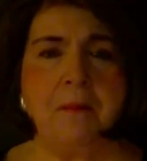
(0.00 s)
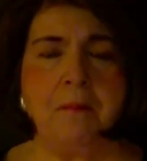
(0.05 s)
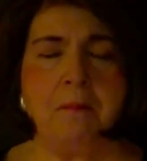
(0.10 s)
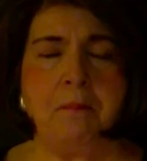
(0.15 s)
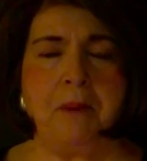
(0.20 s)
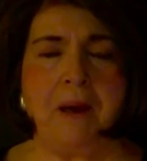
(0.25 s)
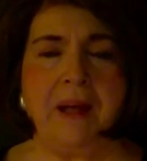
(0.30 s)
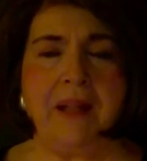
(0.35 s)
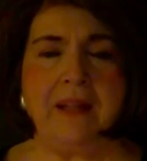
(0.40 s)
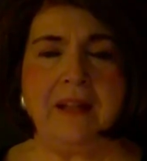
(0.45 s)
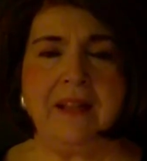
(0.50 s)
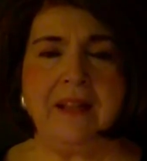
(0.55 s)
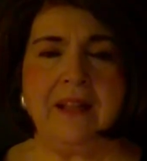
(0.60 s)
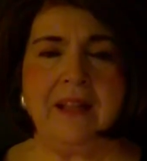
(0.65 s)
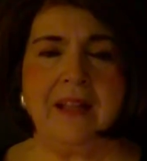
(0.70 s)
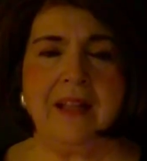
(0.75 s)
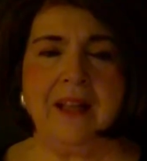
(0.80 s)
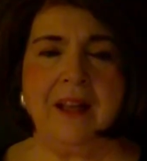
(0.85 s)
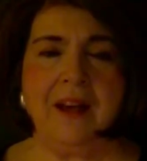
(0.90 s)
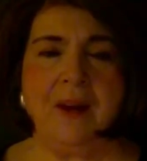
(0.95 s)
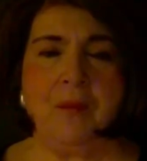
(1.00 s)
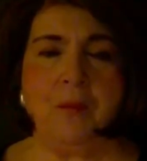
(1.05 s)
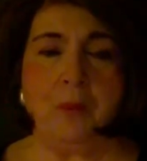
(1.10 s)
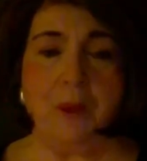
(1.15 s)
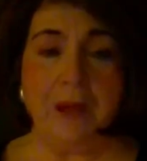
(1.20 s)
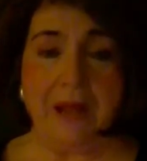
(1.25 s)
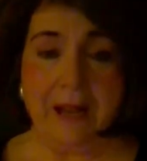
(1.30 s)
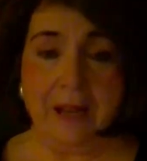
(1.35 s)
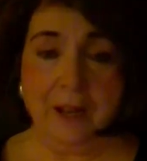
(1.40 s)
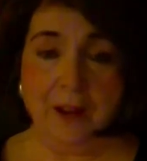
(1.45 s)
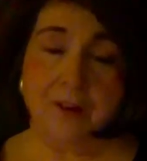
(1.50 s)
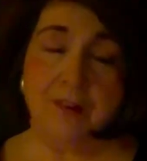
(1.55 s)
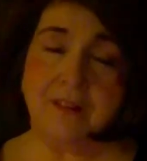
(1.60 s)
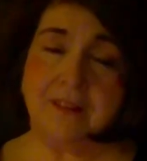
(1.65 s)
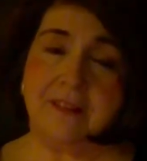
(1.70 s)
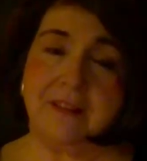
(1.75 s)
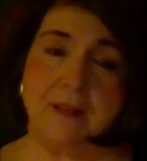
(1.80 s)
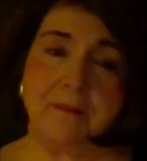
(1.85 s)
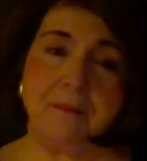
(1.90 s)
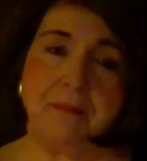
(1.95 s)
But we learned
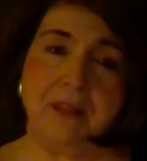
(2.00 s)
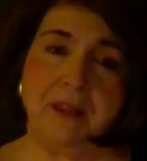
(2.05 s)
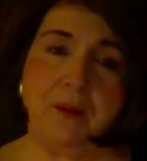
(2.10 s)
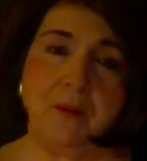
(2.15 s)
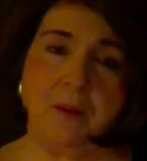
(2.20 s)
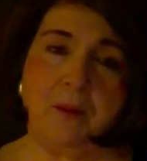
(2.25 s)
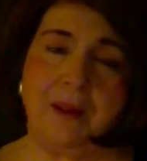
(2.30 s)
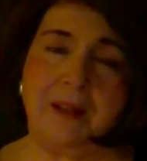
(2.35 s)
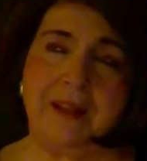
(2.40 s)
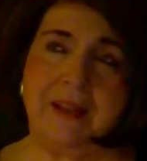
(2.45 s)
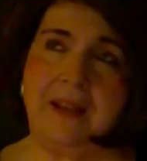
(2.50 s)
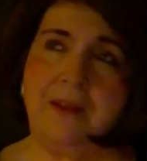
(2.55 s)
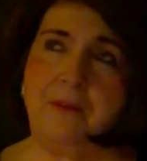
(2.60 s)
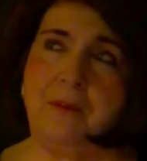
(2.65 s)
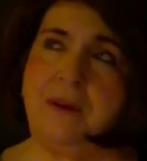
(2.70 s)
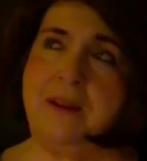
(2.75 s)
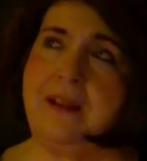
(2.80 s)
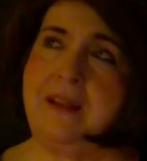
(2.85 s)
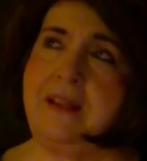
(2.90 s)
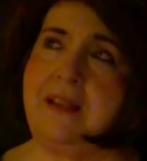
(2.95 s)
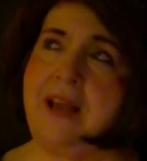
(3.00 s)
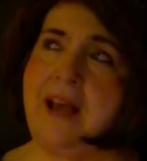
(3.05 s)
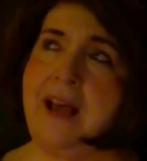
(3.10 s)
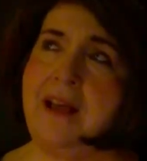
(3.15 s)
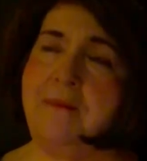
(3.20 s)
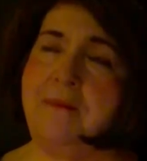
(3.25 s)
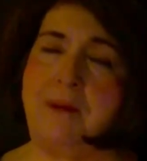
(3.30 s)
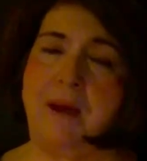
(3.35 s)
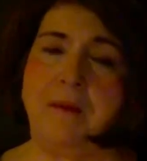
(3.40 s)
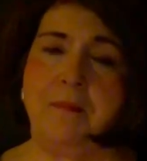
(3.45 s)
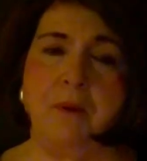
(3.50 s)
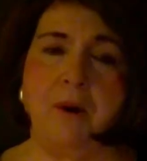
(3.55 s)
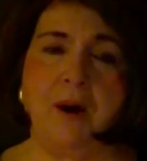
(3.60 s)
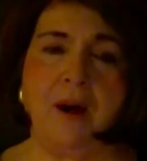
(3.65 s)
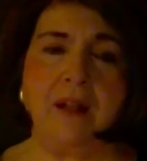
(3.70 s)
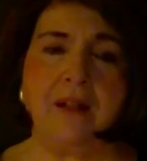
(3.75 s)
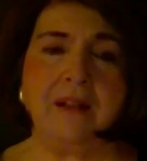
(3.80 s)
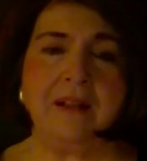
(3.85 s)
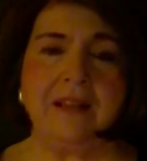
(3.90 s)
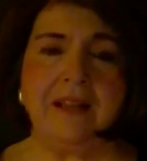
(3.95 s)
something. One time I
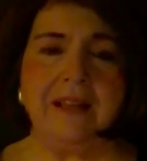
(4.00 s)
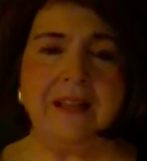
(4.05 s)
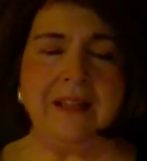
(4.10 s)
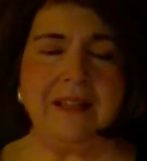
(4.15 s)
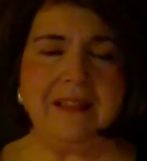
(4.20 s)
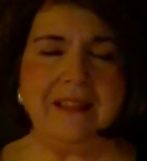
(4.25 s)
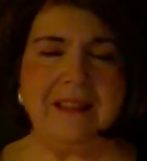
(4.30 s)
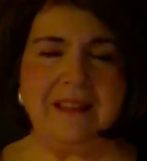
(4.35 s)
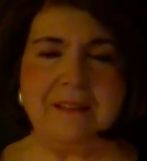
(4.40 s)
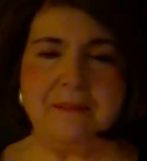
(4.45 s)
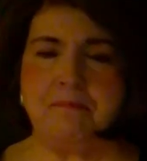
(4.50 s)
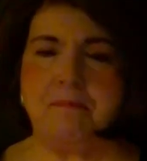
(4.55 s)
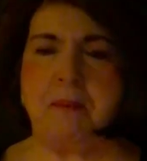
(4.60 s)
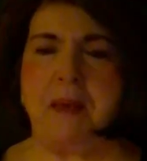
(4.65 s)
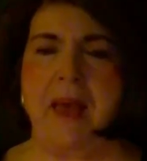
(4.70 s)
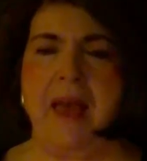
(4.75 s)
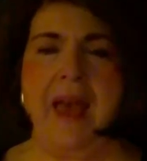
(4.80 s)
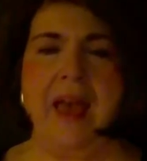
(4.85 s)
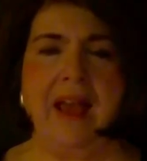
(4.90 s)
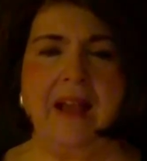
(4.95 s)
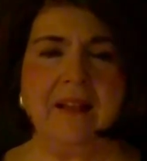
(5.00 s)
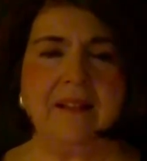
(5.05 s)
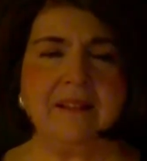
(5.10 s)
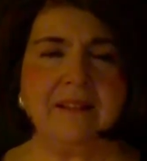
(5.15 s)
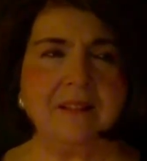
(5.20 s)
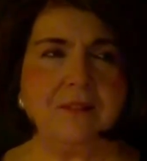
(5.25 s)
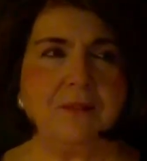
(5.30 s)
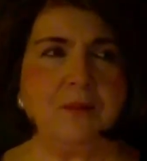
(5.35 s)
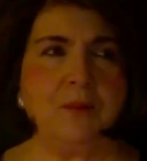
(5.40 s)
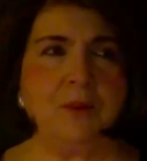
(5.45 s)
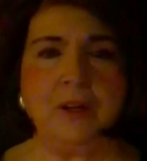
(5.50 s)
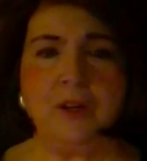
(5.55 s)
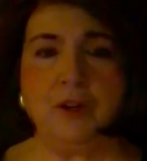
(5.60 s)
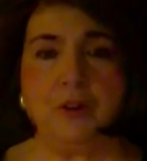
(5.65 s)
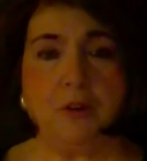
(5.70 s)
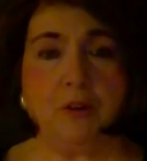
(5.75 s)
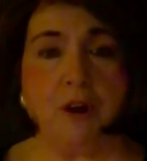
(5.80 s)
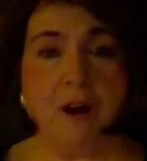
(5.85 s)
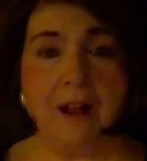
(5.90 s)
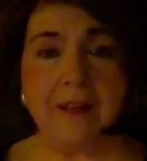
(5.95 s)
bought these bags of wooden
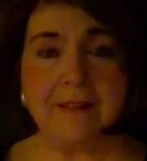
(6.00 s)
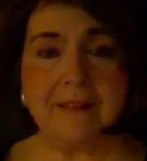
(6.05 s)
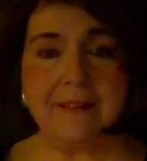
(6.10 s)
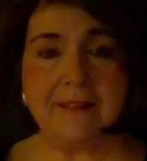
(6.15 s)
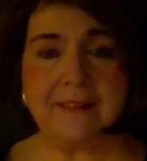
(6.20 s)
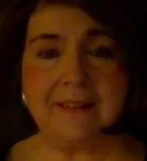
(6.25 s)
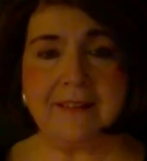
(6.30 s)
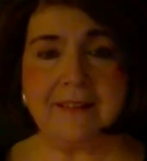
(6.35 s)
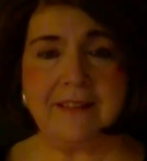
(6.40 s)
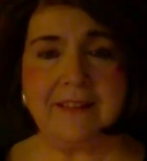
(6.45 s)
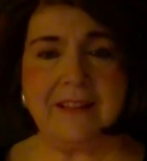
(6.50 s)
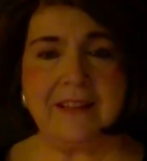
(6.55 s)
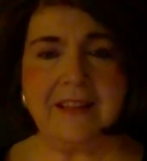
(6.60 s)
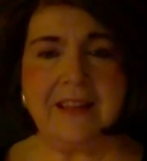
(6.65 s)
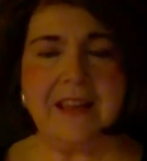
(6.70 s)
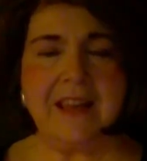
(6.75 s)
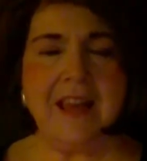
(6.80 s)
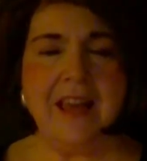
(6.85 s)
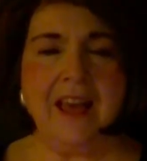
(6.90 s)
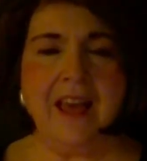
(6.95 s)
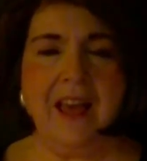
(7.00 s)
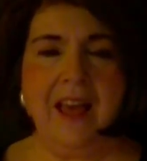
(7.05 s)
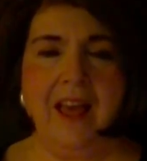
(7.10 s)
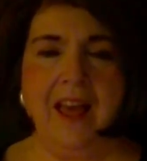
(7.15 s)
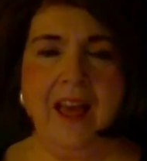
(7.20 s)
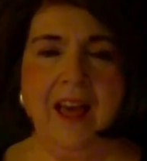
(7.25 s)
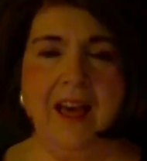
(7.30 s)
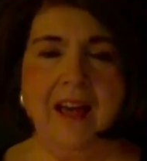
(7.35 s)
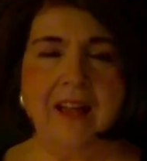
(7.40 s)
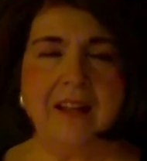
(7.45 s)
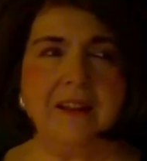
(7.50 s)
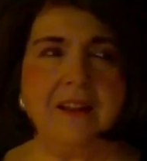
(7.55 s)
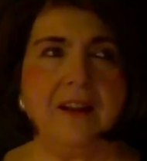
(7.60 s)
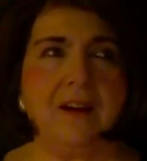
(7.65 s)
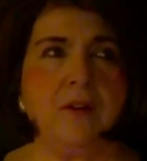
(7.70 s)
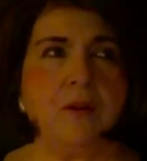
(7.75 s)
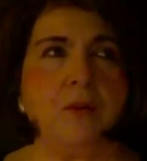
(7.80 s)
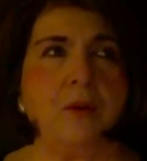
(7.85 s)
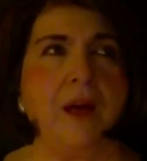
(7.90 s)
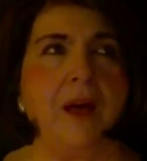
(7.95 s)
crosses, and
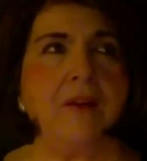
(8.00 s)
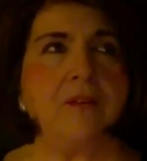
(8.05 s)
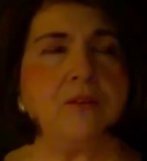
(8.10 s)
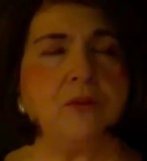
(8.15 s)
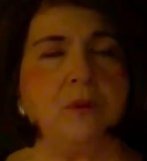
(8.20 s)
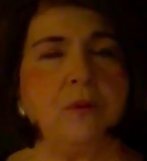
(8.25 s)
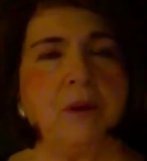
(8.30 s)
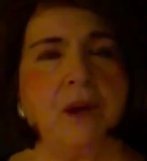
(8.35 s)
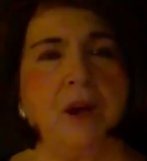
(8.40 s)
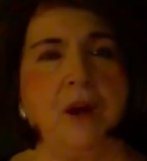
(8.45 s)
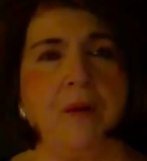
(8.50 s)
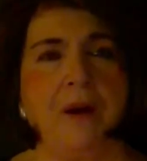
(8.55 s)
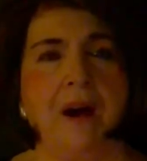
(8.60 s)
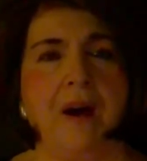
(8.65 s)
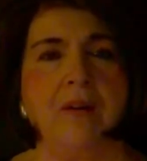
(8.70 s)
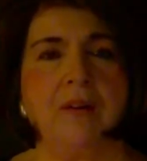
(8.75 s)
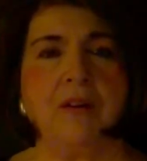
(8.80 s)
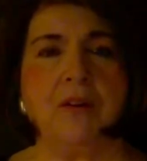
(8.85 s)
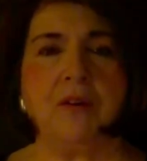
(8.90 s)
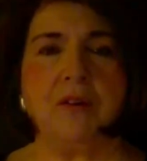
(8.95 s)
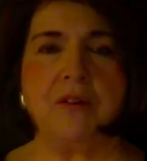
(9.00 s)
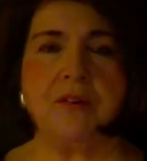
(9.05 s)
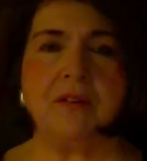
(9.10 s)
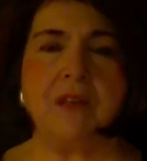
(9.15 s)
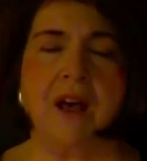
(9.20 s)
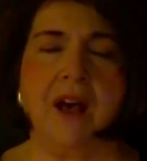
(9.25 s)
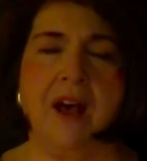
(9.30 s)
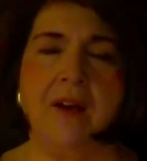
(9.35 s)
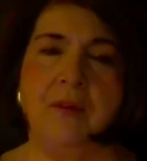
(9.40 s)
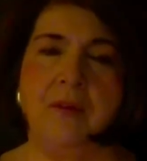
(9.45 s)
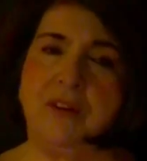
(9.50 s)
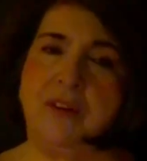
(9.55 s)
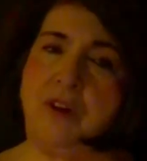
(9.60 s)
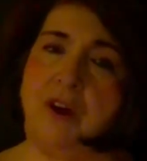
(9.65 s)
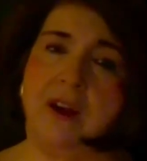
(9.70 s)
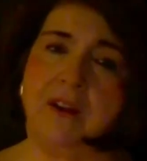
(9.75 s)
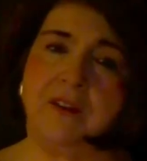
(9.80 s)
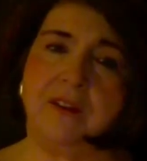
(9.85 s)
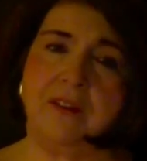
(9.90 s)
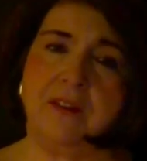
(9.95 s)
as we would go out, of course, I would
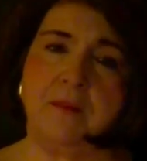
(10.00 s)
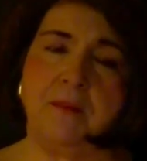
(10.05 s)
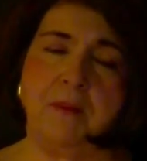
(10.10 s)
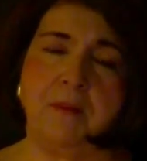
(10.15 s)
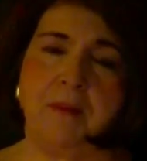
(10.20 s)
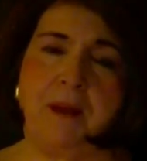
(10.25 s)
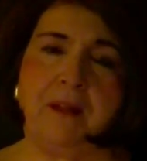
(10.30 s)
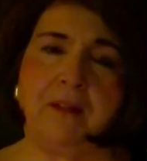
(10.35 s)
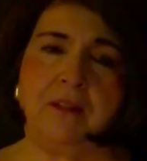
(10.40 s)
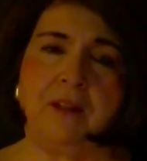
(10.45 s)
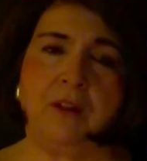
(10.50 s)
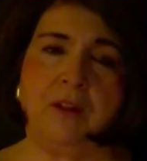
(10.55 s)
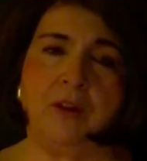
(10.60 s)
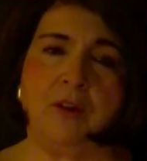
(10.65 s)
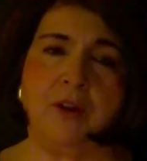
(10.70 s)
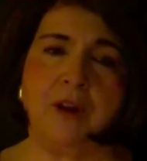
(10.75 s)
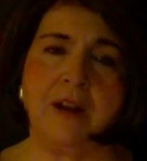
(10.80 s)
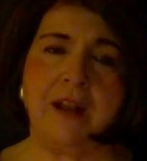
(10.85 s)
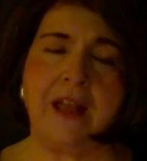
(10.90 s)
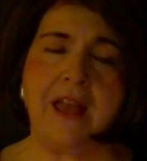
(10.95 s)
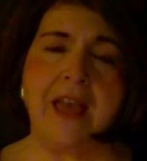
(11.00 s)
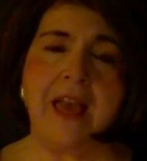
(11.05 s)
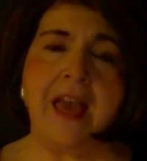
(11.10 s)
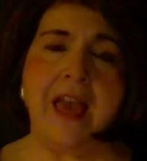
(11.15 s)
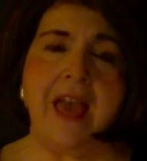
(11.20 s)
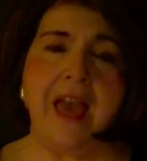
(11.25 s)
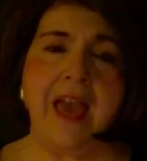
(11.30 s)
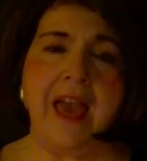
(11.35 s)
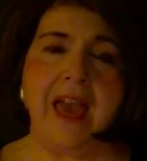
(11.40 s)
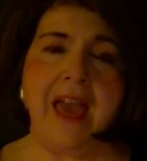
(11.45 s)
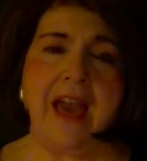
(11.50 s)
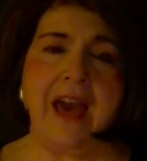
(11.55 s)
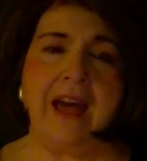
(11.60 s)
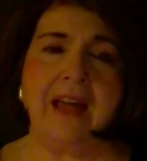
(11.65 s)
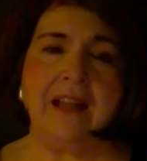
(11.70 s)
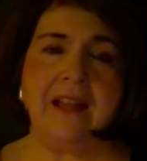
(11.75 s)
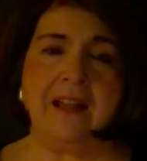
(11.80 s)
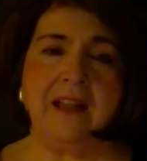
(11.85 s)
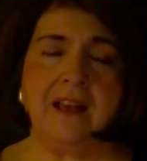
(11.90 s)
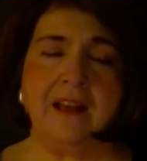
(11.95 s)
talk to them about the Lord,
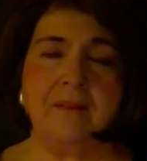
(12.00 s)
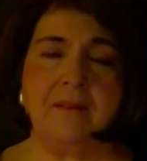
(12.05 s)
and